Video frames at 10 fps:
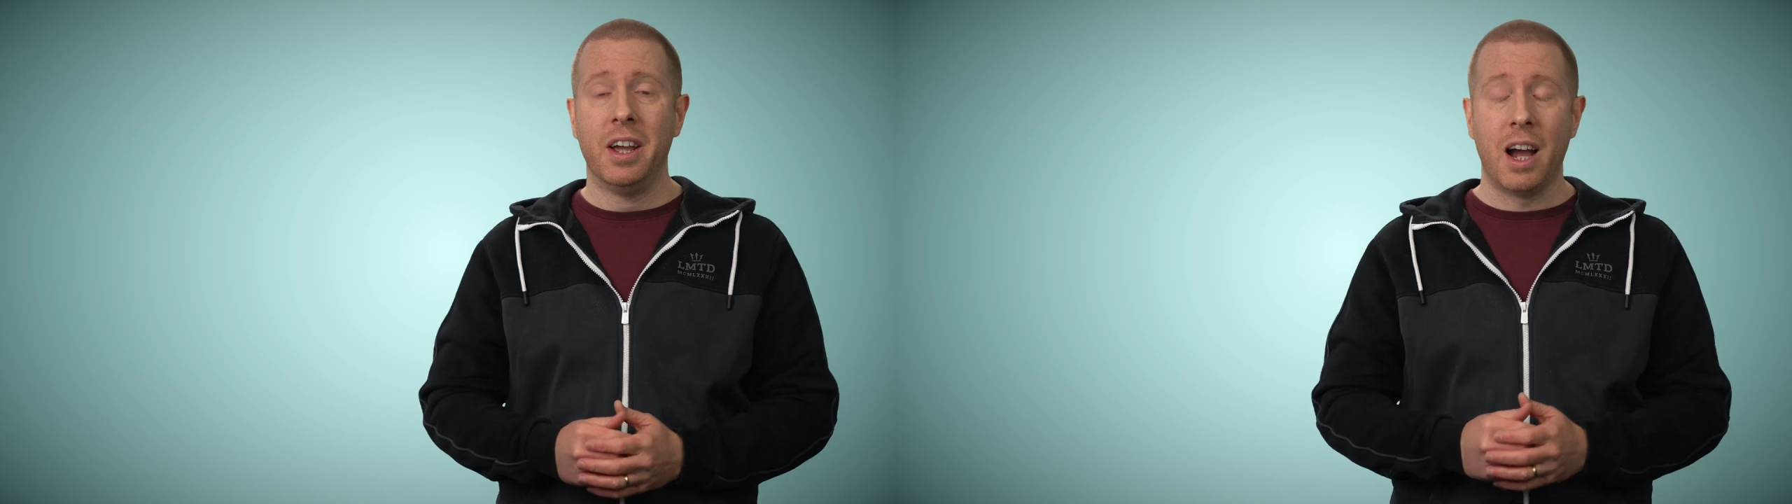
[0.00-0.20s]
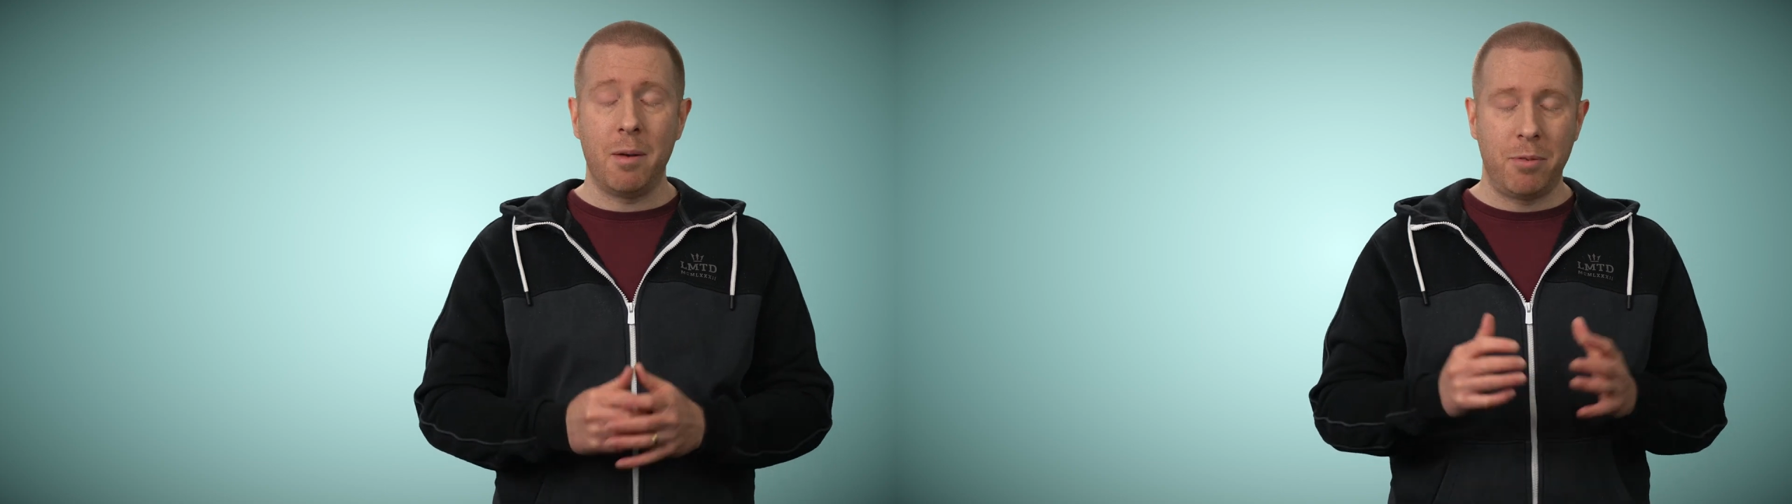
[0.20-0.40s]

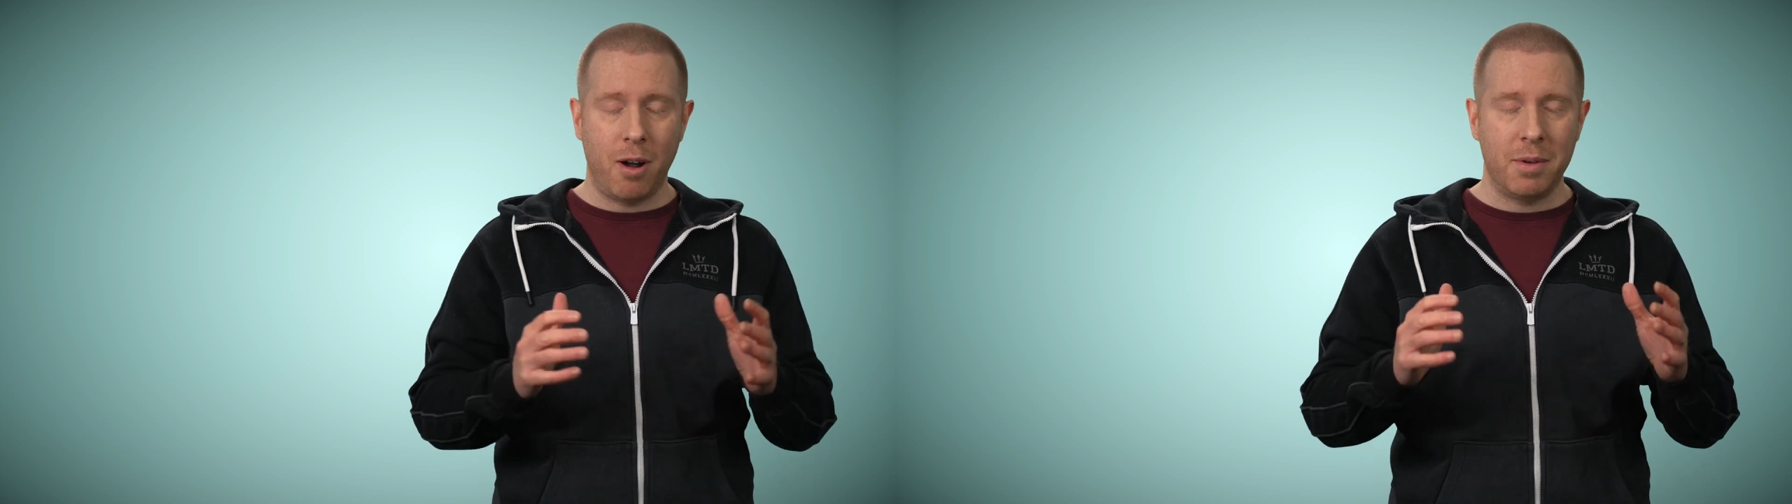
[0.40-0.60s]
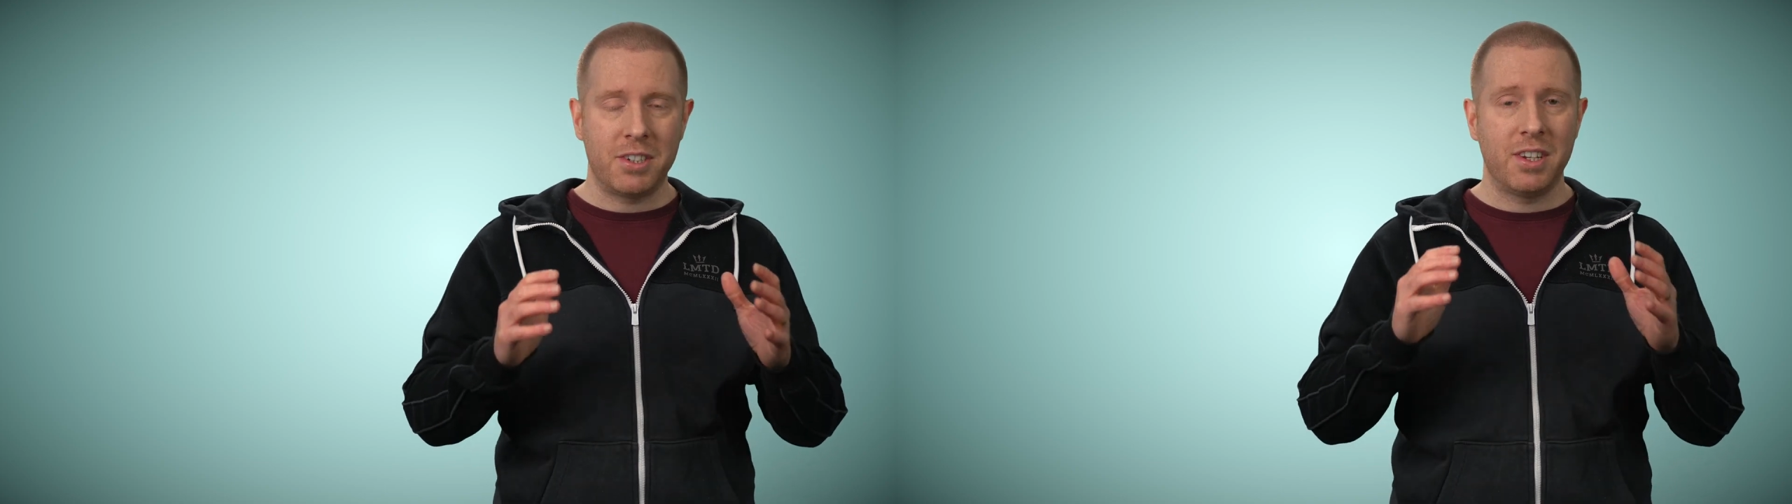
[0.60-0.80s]
I
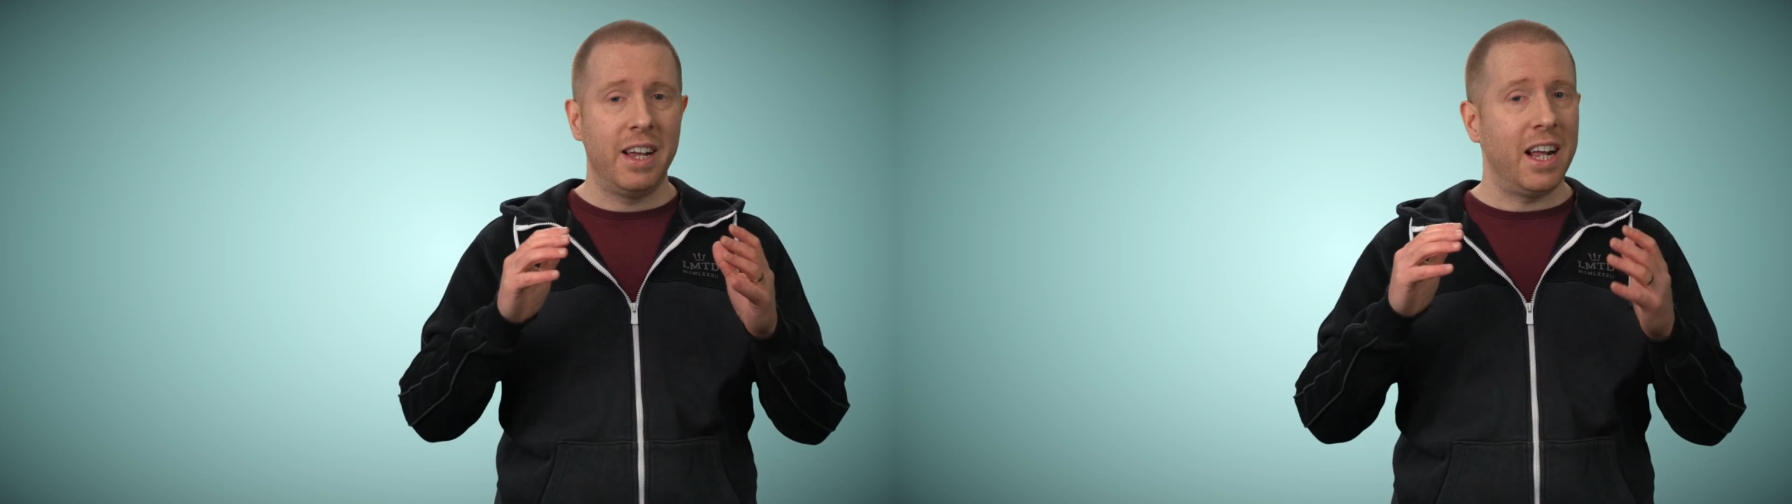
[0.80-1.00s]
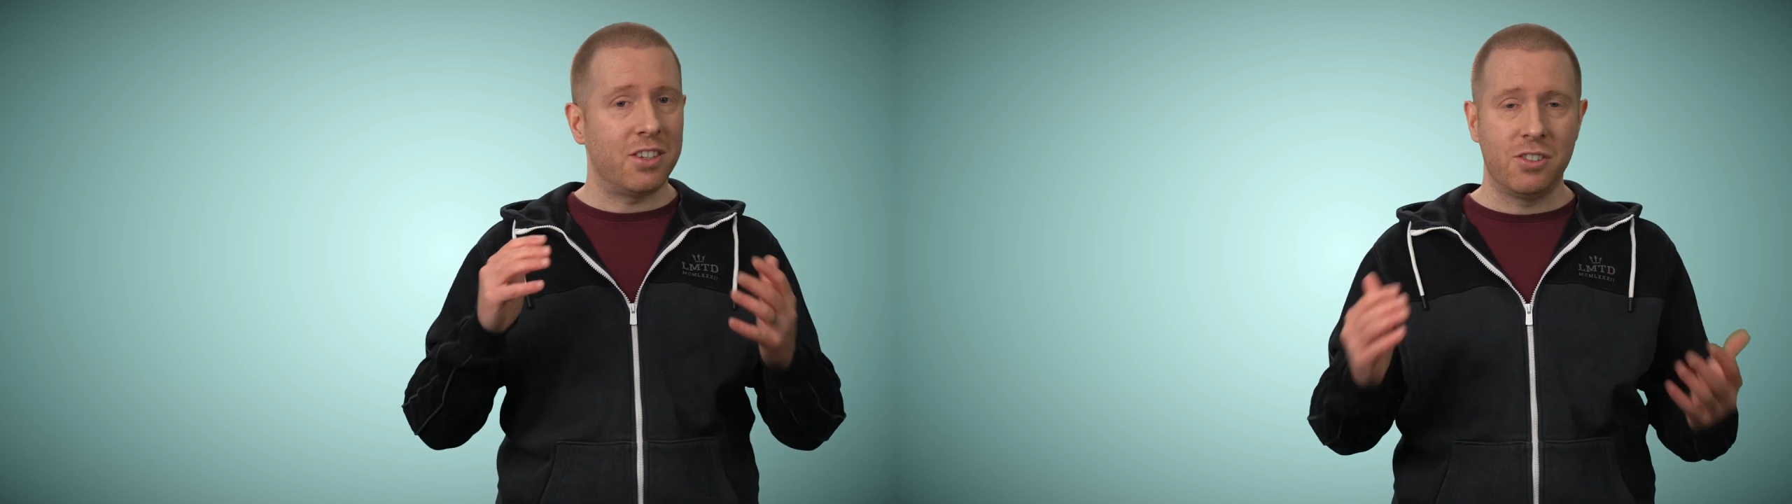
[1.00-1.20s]
promise,
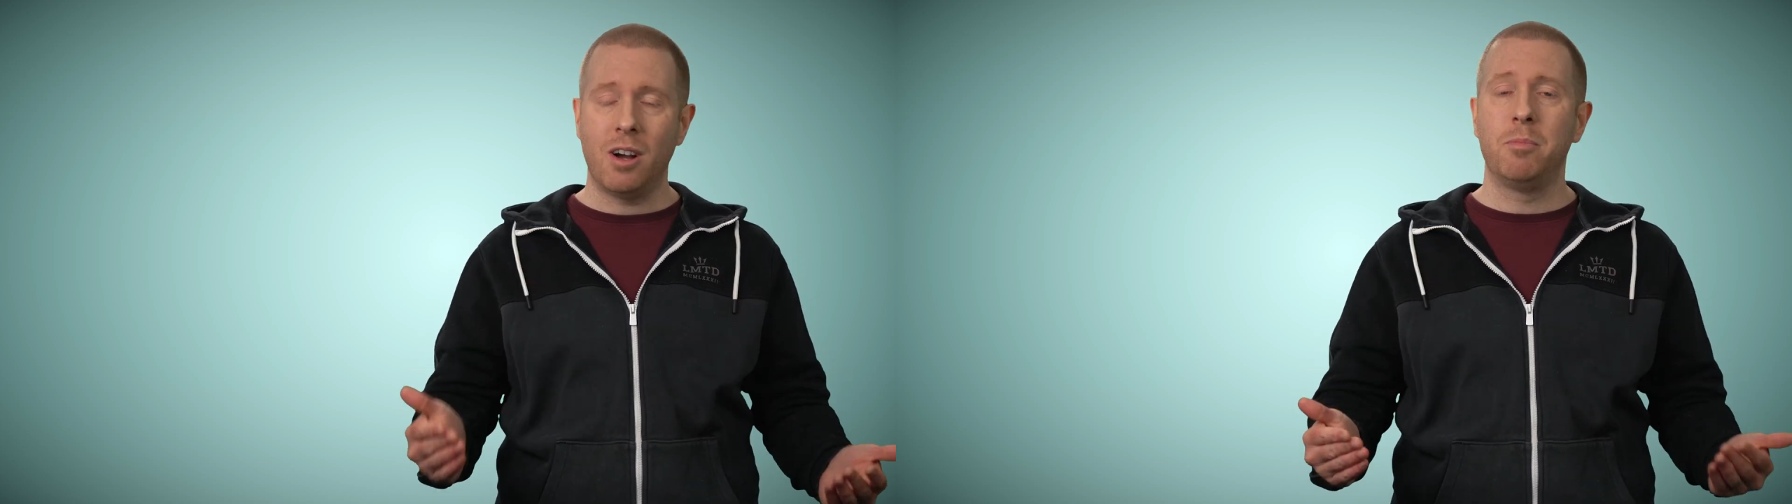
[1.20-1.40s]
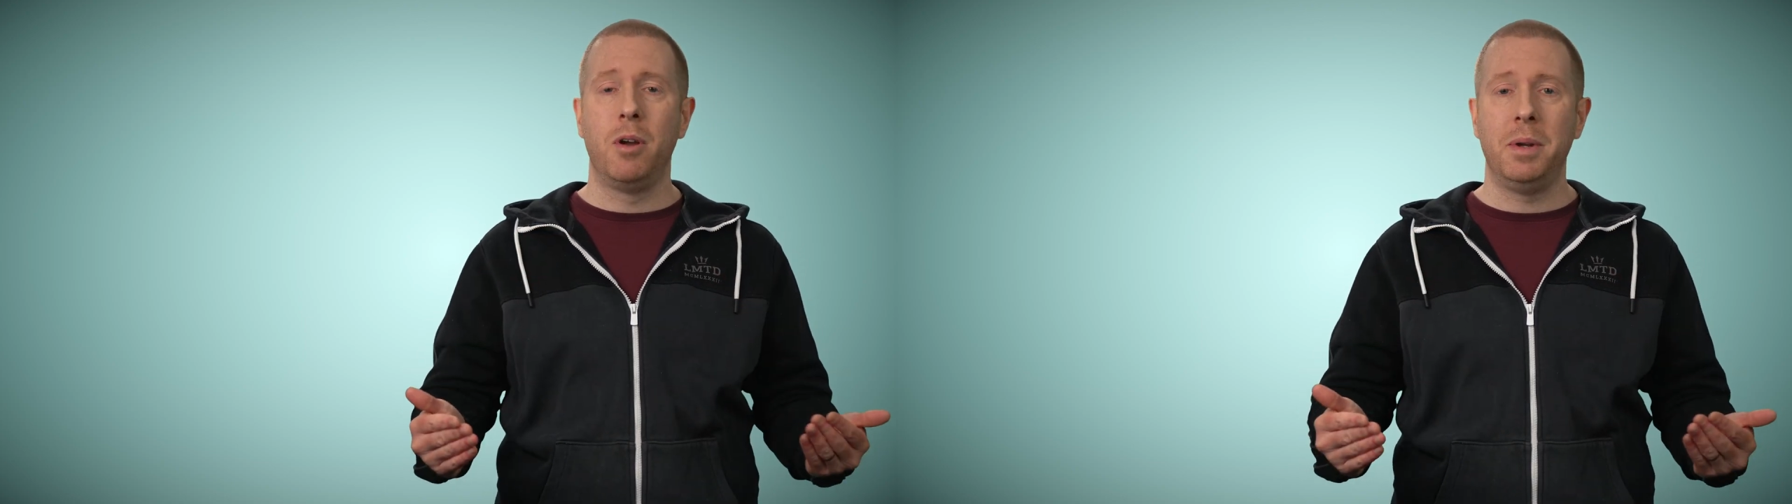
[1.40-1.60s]
it's
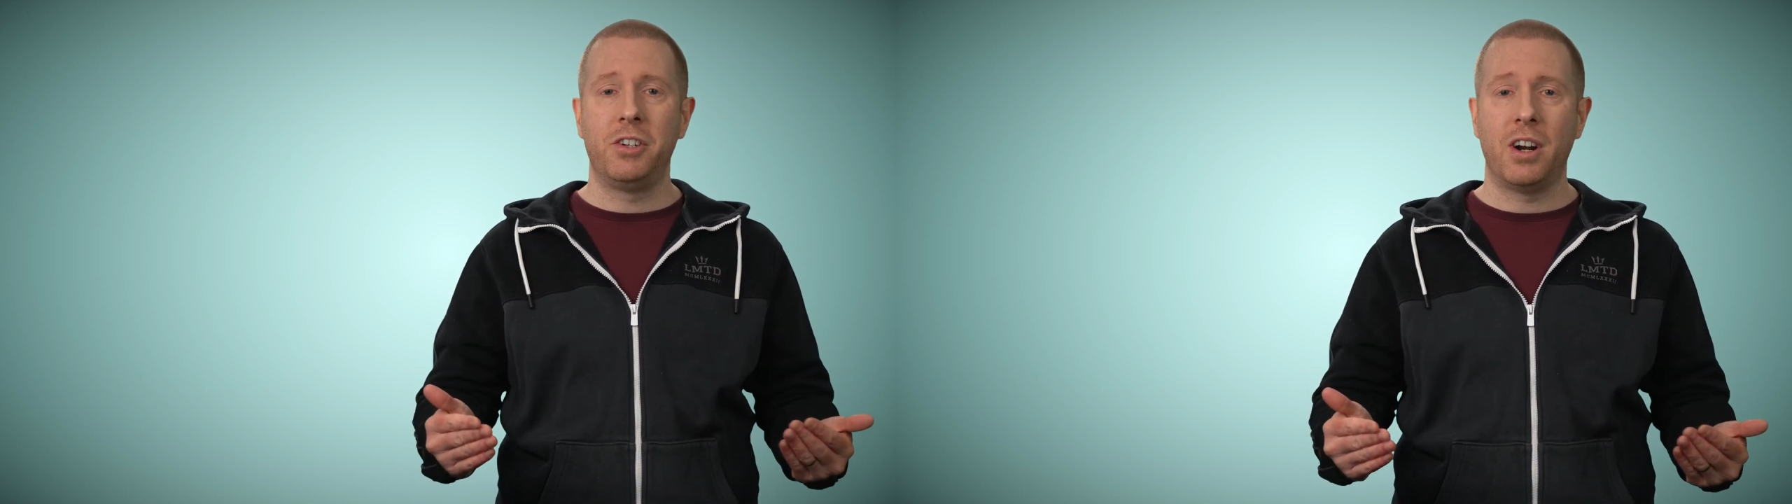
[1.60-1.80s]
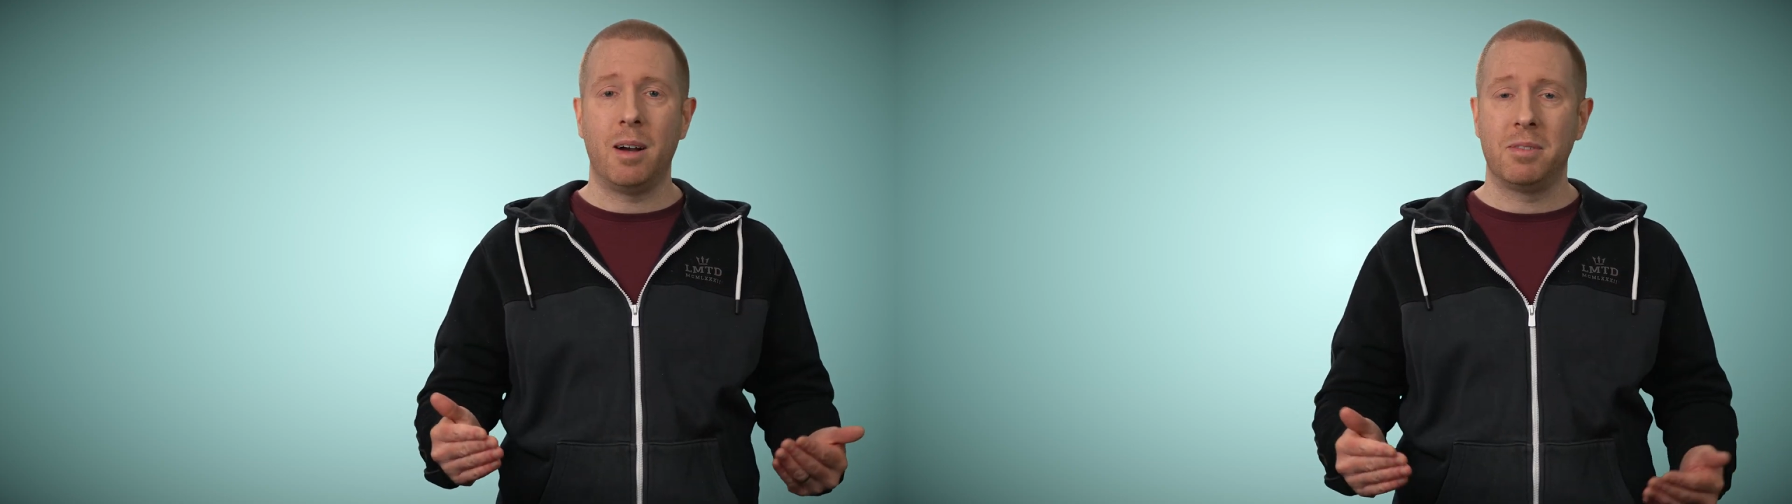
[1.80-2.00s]
not
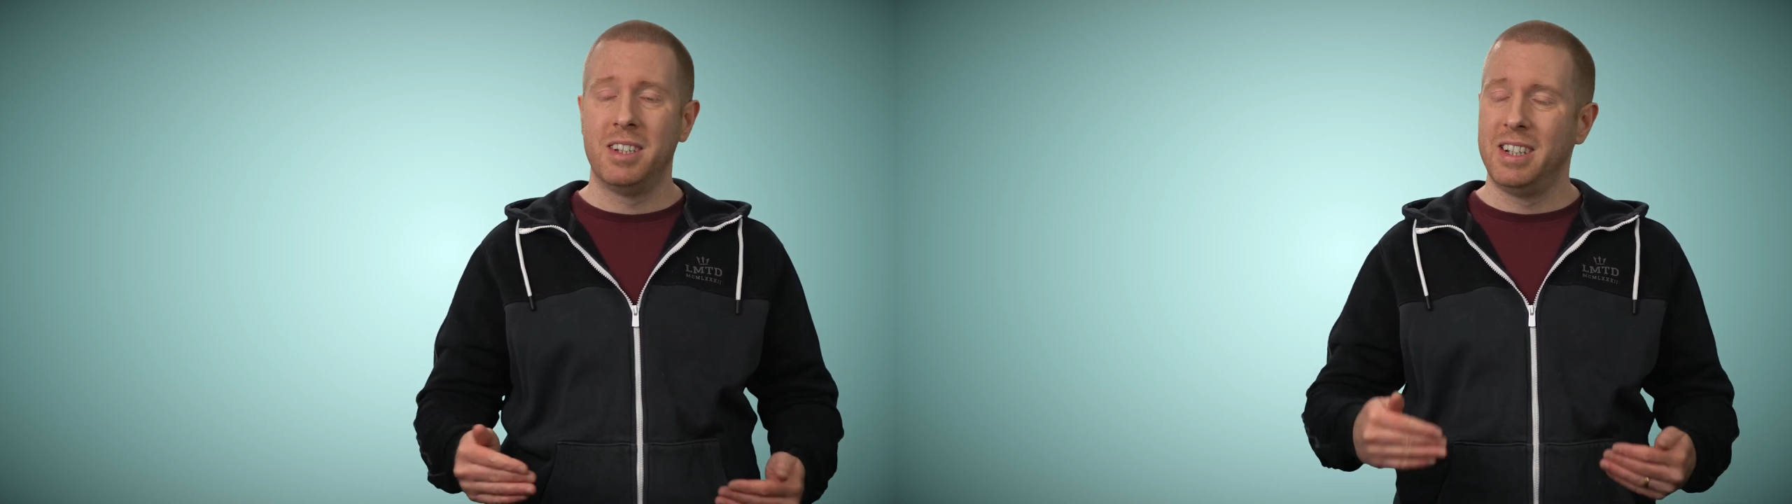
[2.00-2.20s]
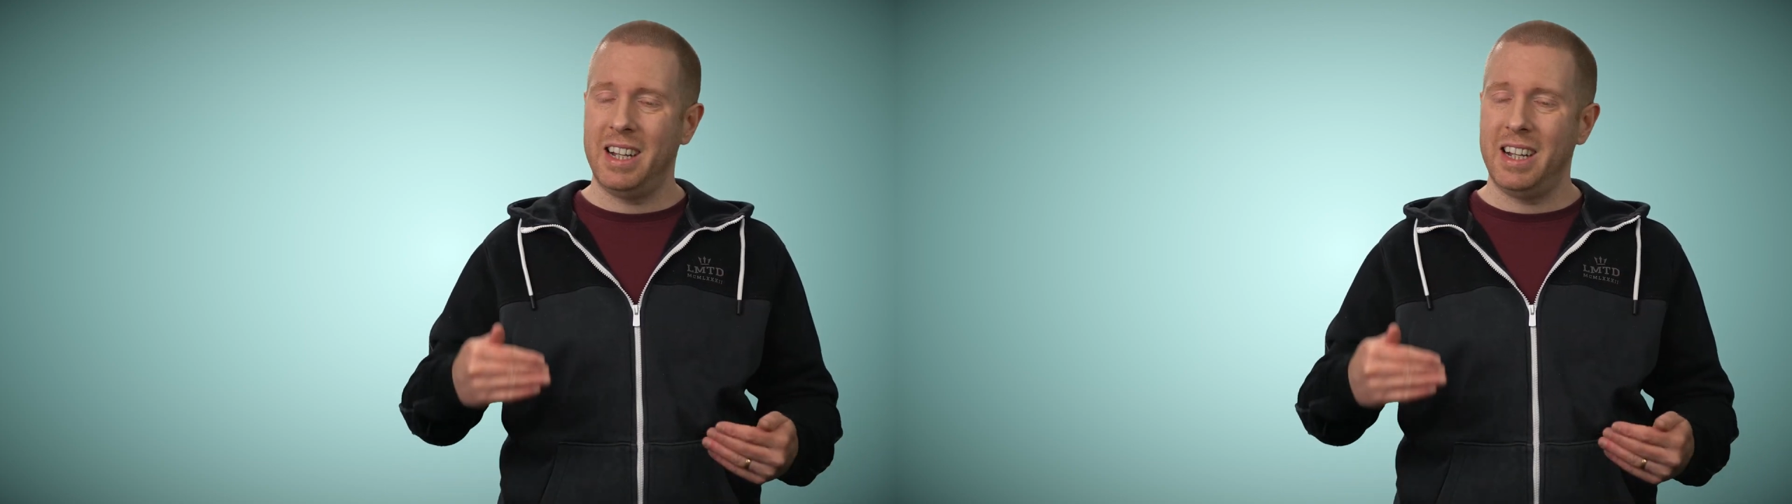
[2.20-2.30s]
booby-trapped,